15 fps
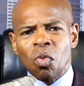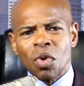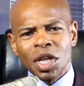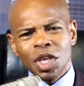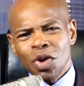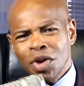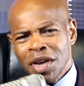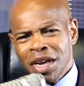
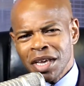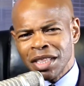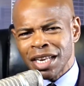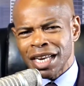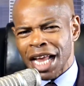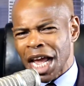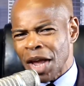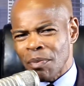when you hear
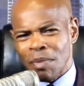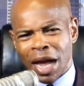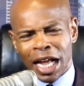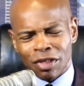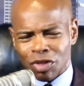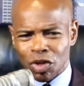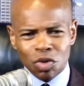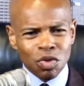the name
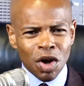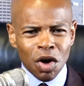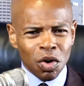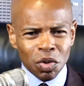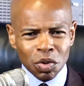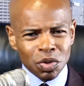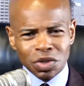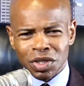Matthew
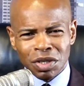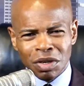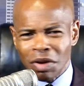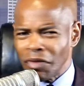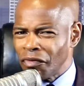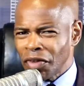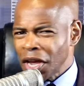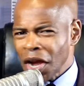Knowles,
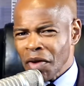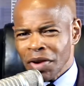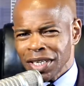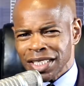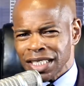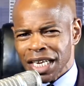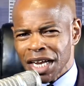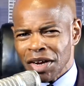
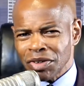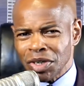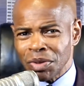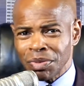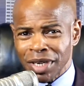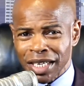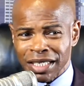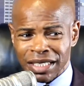very
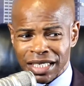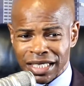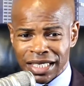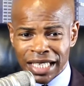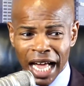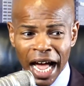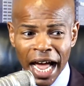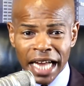seldom does
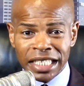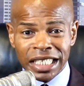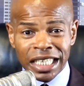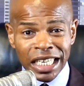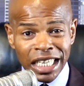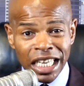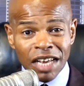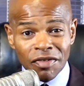
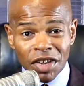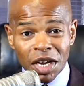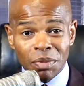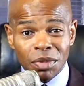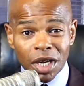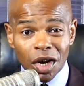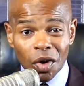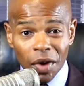society give
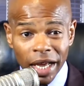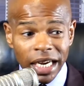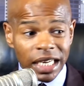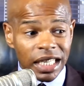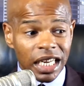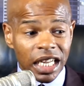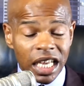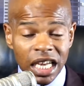him the
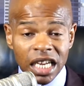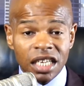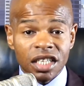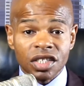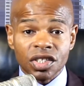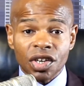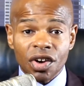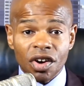credit that he
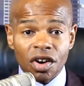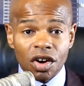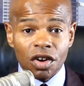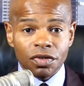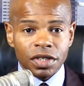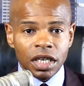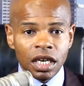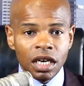
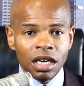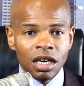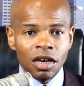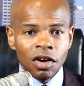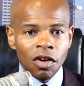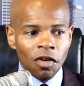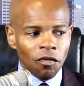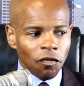deserves
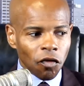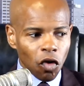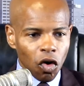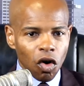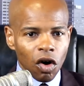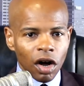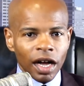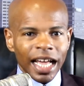
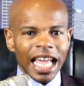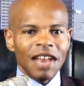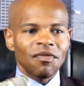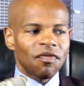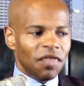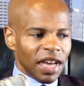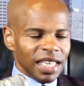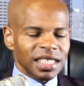for
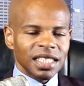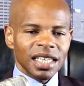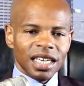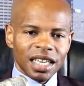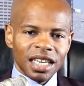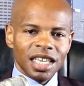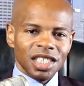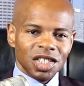investing in